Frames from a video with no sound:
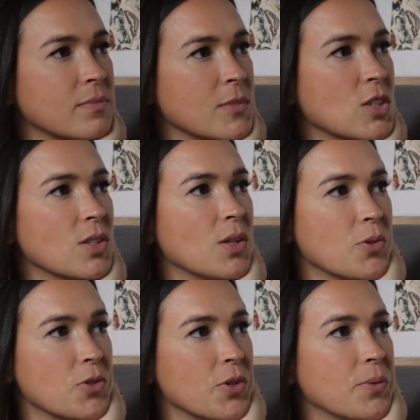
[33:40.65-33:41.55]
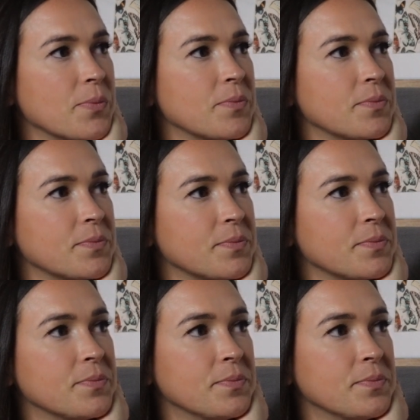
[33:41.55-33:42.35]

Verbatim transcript: You know? So true. Mm-hmm.